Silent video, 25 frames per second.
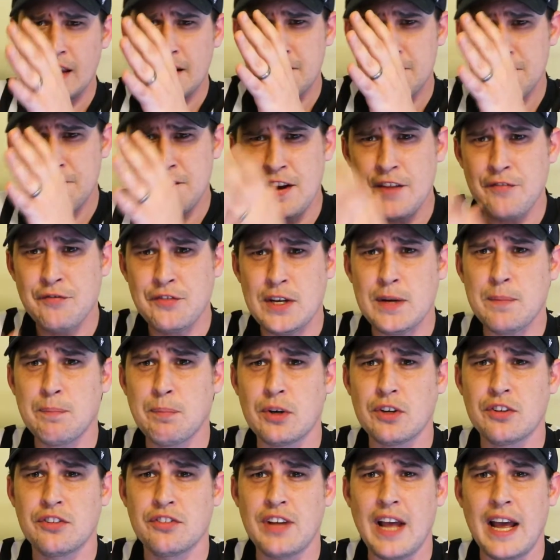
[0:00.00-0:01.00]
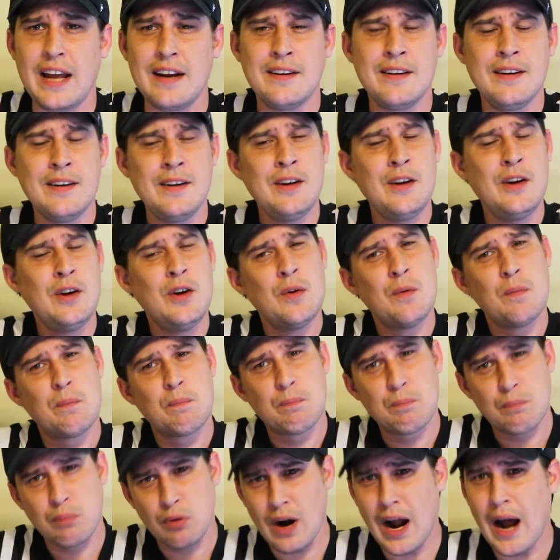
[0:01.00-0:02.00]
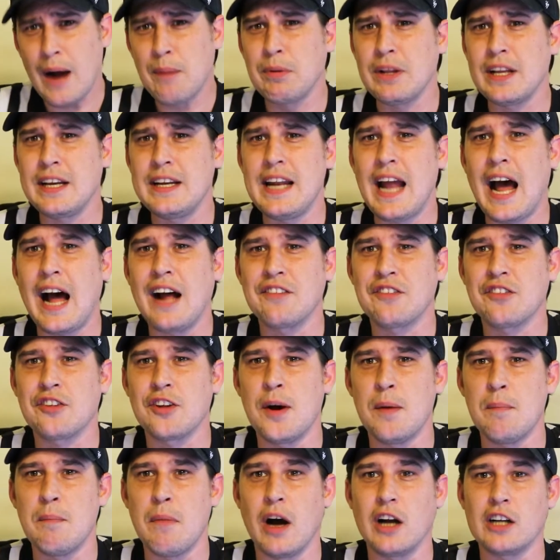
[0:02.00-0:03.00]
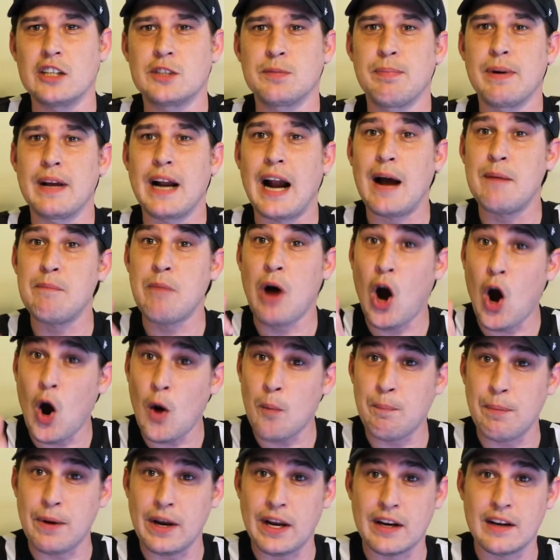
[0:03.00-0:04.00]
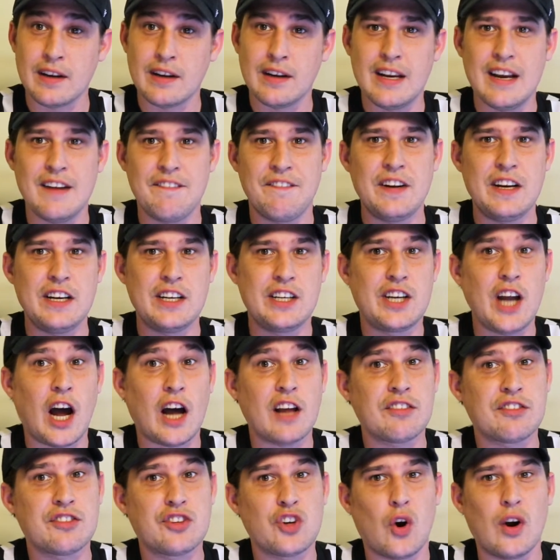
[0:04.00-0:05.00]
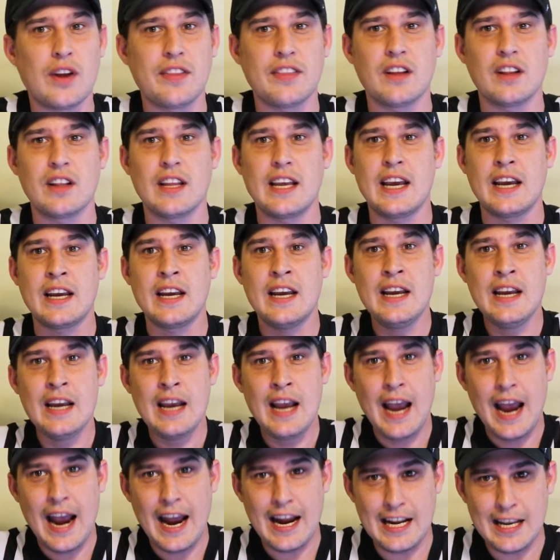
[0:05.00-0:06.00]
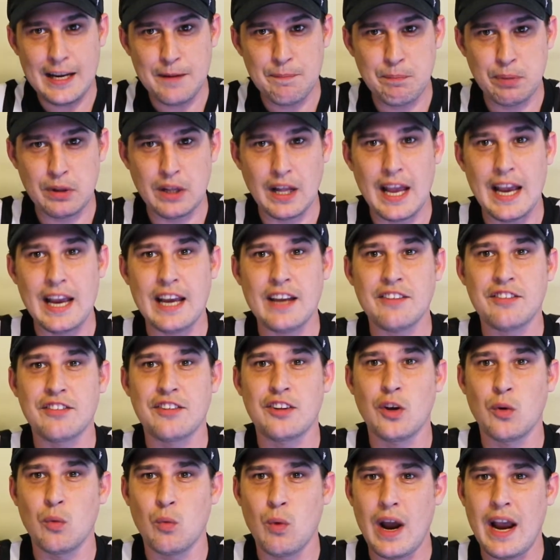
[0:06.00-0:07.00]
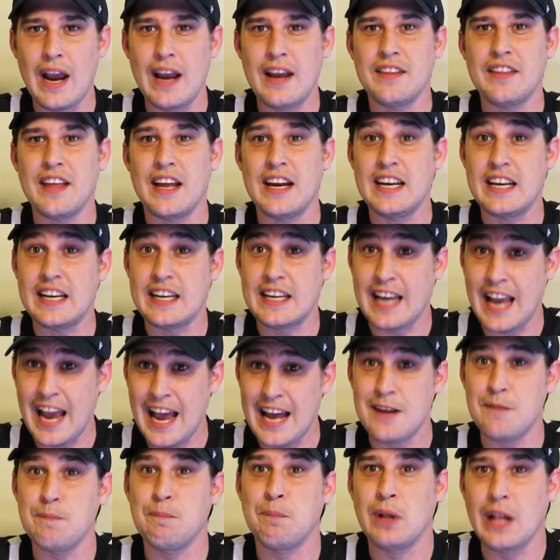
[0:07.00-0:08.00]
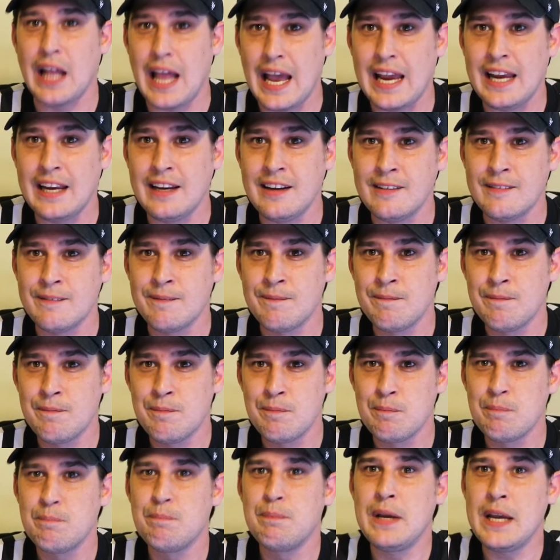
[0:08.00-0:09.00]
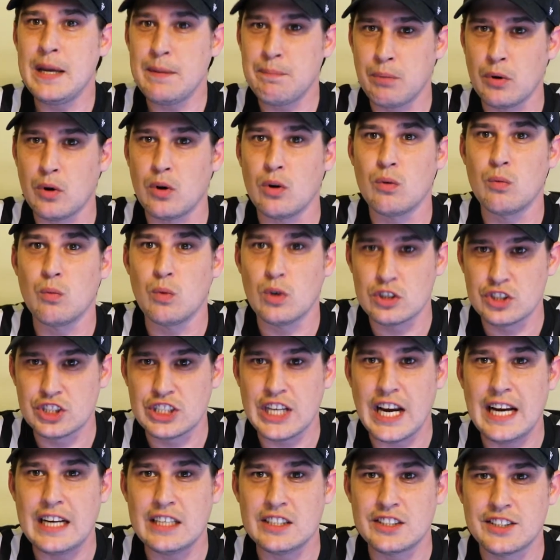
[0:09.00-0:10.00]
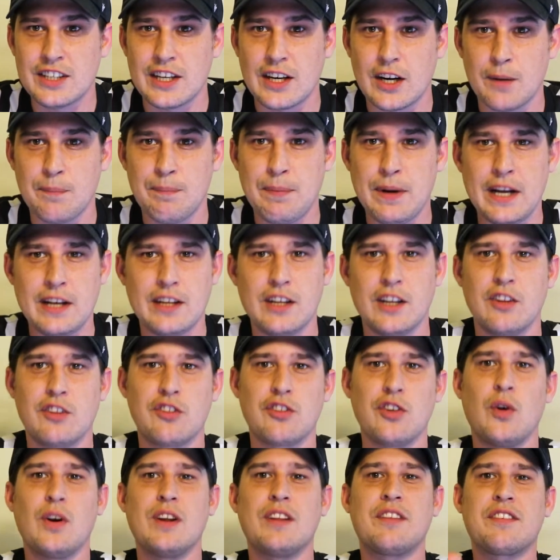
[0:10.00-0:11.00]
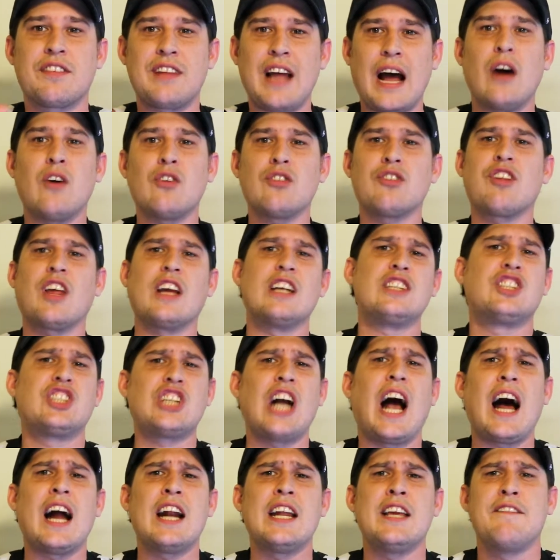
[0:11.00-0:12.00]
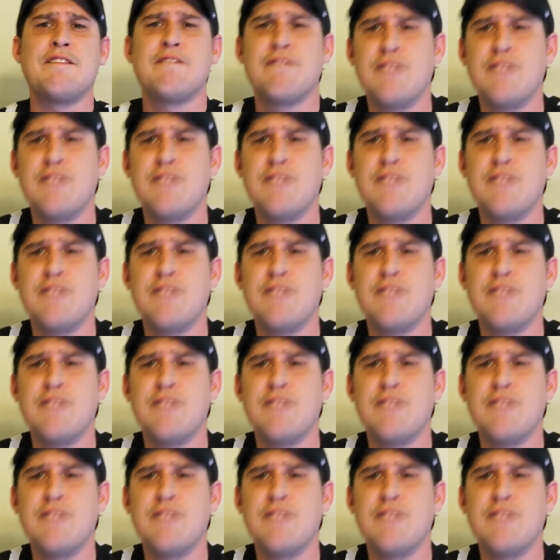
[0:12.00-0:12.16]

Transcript: 50% probably not so much. But I'm hoping if he does join the league and he plays the way that he can play, people will change their opinion. So it sounds like Johnny